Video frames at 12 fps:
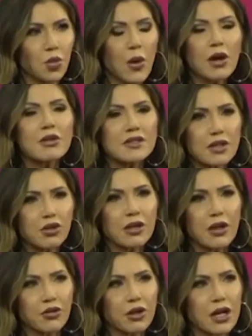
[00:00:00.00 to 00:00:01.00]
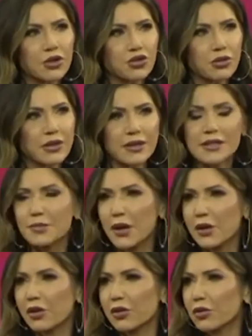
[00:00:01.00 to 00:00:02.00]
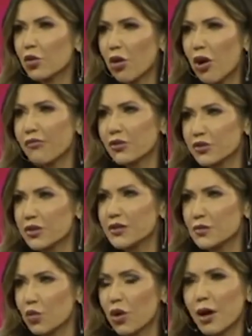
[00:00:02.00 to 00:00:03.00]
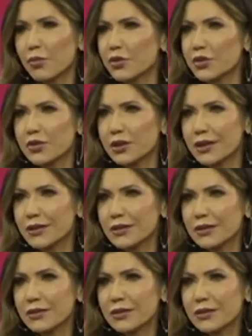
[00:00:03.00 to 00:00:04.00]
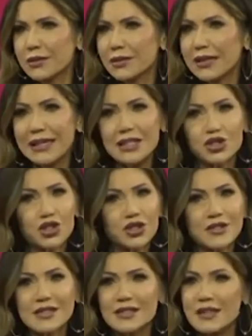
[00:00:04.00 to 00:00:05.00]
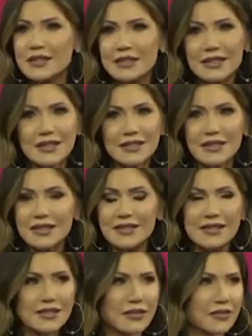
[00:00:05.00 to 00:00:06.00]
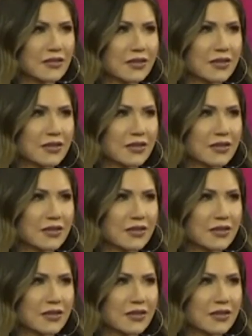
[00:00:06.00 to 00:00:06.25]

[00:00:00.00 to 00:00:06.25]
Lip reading: Where is there another country that is better or offers us more opportunity? It just doesn't exist.